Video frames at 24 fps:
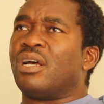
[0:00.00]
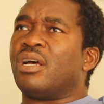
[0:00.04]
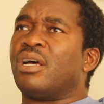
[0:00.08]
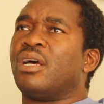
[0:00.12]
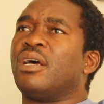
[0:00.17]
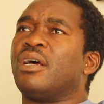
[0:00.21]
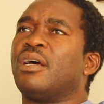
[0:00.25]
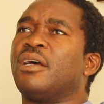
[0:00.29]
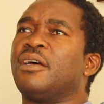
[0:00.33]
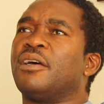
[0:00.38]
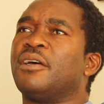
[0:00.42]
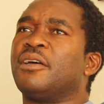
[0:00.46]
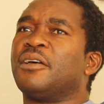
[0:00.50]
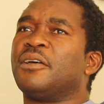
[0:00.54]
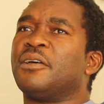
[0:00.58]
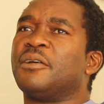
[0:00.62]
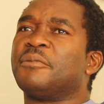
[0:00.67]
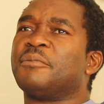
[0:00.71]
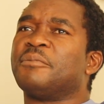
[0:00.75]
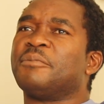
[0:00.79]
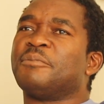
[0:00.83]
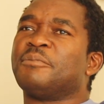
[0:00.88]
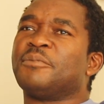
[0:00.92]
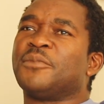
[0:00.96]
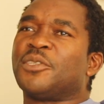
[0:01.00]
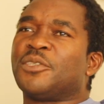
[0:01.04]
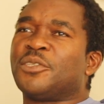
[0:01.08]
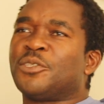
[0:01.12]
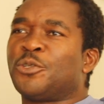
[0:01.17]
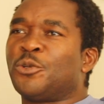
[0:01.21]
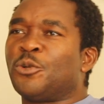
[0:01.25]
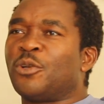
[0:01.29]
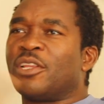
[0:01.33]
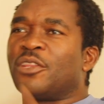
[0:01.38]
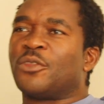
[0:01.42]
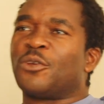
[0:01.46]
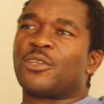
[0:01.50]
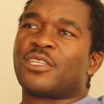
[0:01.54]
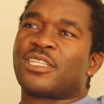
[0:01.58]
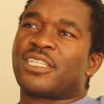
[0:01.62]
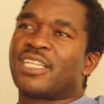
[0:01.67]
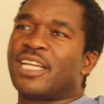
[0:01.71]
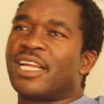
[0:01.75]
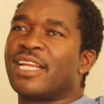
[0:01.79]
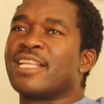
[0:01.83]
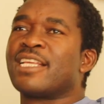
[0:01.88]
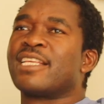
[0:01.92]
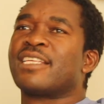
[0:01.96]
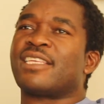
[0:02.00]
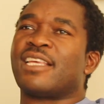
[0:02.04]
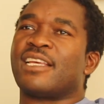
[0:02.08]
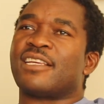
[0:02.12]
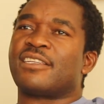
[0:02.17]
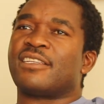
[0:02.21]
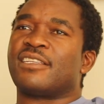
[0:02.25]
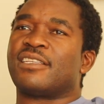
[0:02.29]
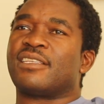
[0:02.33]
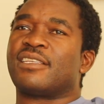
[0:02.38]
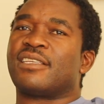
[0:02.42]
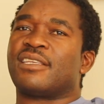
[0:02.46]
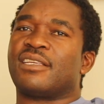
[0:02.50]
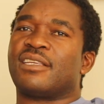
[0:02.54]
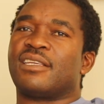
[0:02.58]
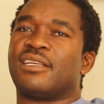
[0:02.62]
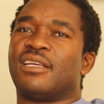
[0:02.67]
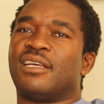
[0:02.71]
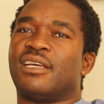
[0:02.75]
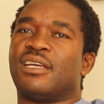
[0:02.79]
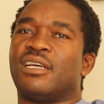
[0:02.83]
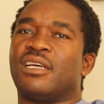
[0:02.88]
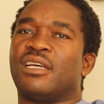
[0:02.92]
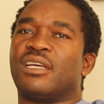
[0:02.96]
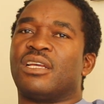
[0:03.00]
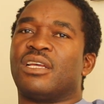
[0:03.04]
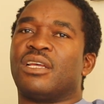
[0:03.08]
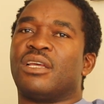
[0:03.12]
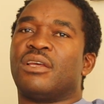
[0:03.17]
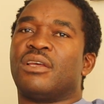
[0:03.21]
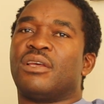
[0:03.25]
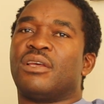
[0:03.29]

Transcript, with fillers: uh, during those training sessions, uh,